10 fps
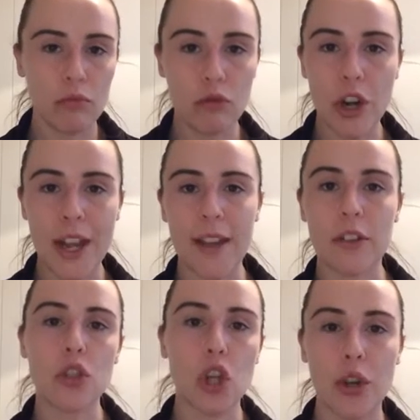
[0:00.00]

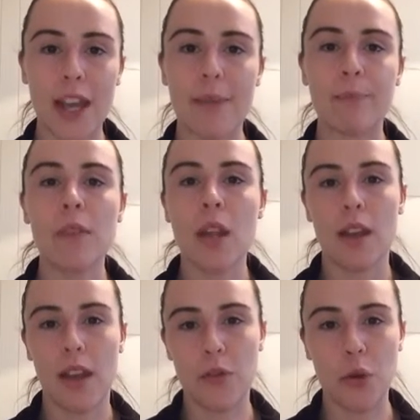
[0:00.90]
running, jogging
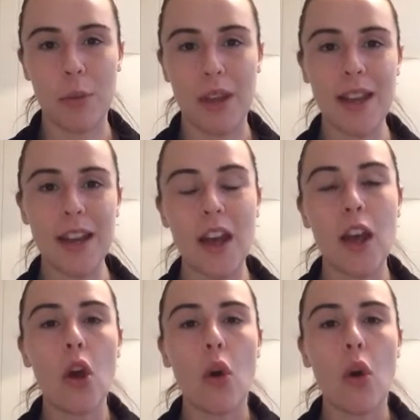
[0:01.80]
if you're a beginner,